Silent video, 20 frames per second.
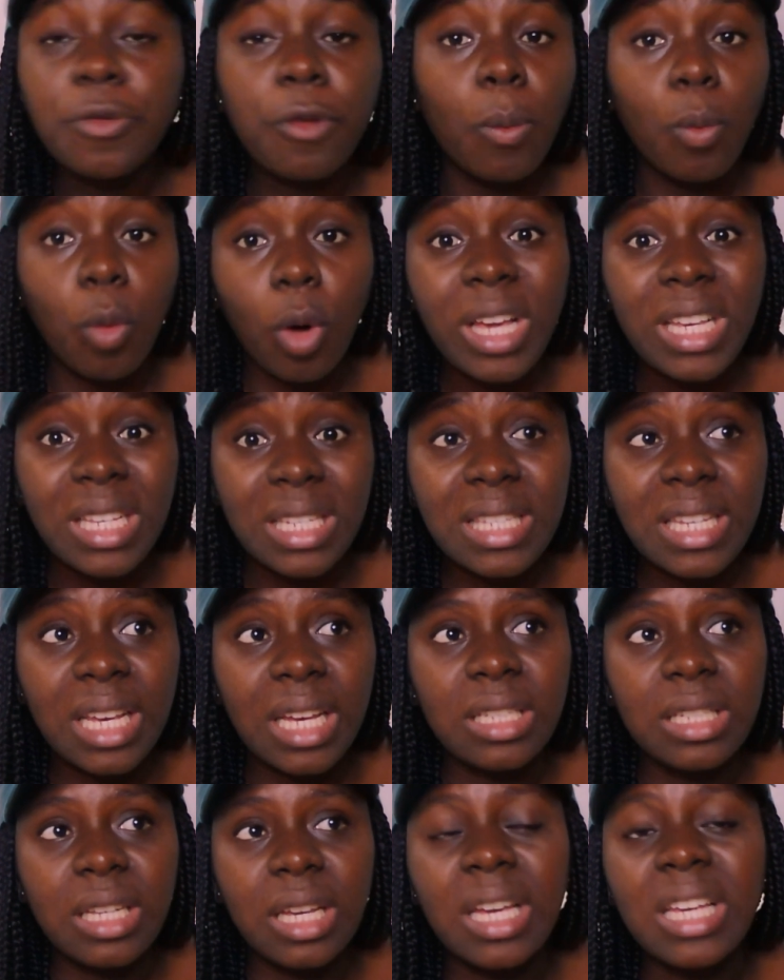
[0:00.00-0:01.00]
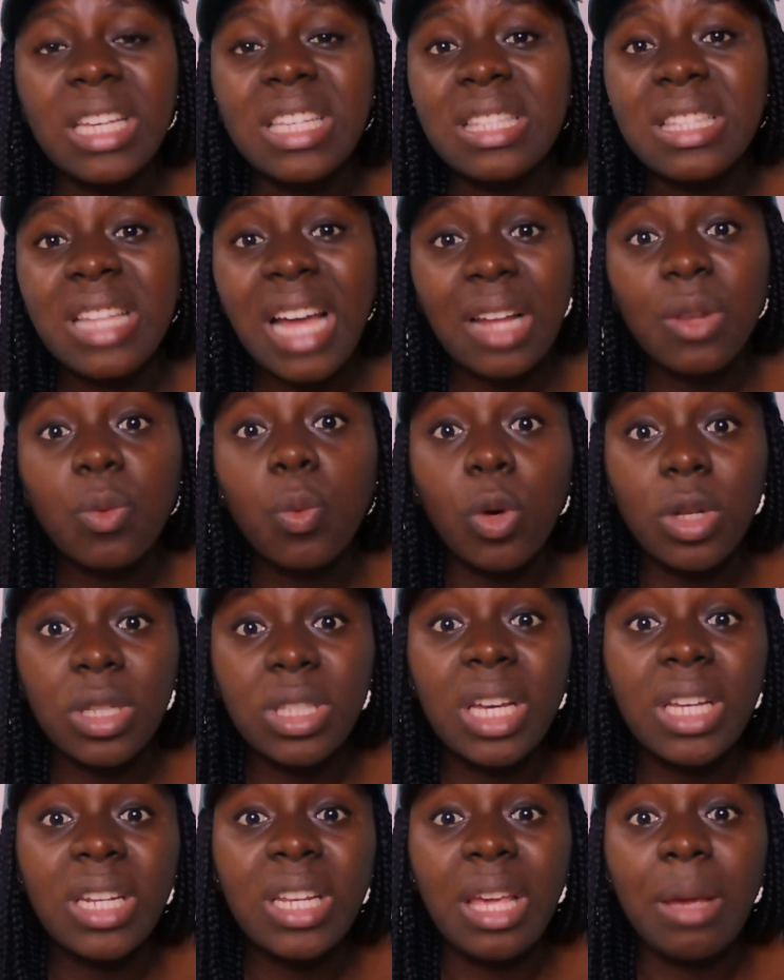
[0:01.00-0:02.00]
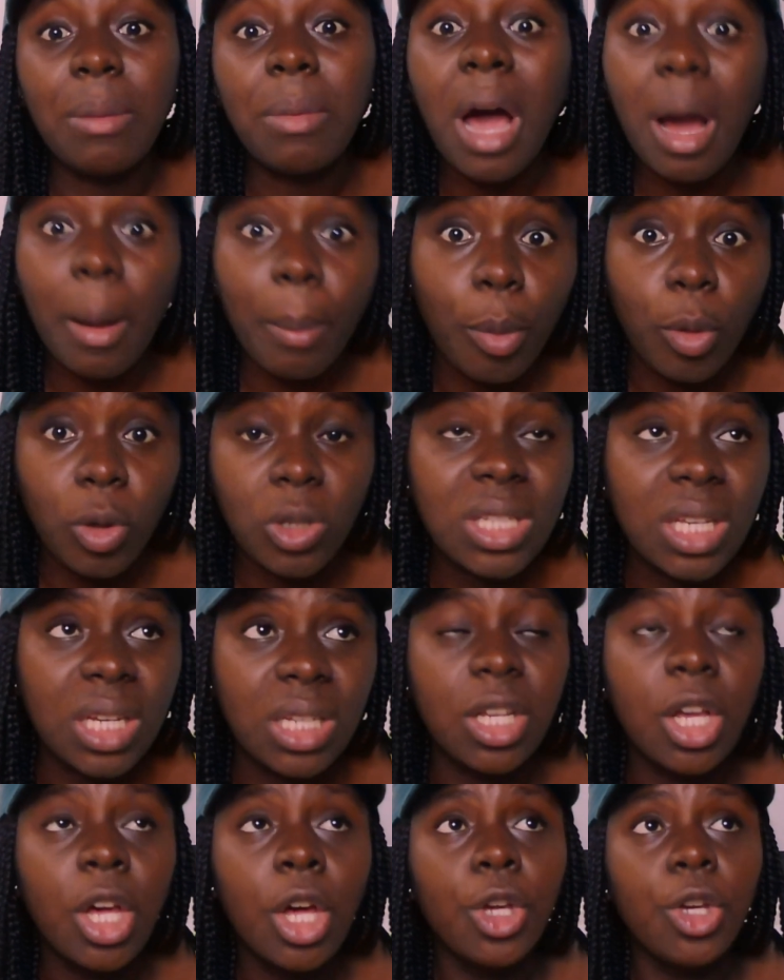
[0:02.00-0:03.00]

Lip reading: From what he said, yeah, his dad wanted him aborted.